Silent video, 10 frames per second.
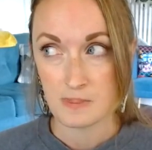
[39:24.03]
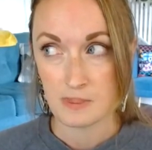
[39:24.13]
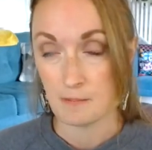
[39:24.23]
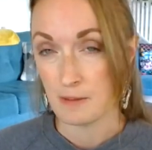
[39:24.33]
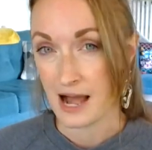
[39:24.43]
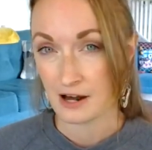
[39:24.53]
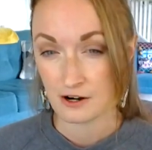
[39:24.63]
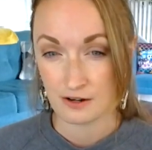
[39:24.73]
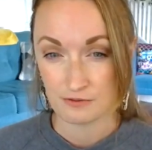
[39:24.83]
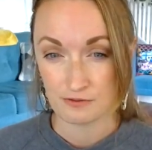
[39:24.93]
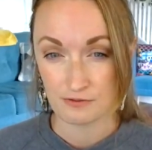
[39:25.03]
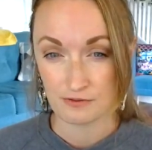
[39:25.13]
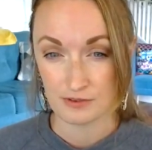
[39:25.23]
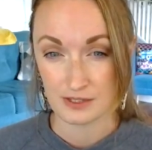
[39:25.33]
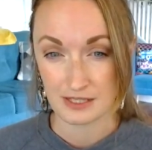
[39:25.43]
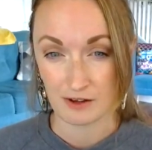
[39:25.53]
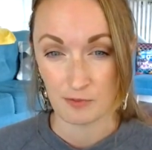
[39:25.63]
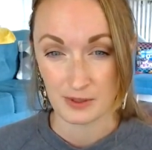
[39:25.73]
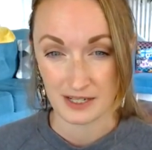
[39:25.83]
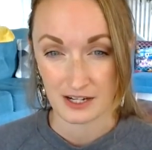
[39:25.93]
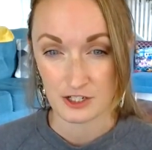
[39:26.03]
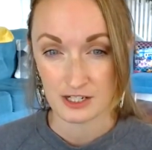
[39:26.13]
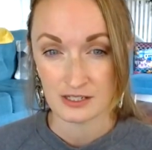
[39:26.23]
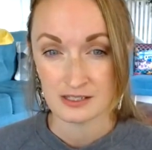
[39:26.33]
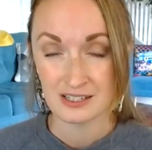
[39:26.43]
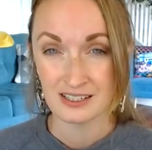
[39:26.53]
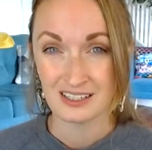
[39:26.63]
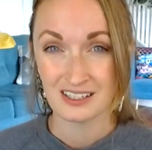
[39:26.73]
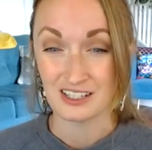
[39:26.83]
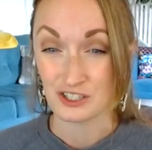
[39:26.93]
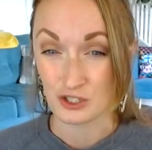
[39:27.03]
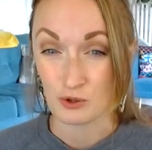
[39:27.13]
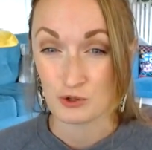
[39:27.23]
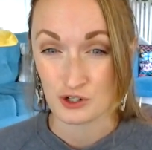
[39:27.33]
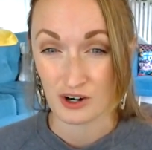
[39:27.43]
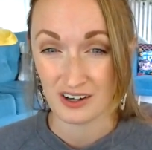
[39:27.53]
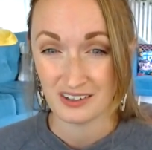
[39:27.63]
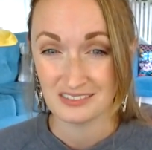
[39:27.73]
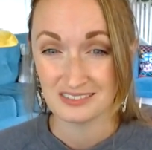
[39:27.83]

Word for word: the pattern of the self protection is so strong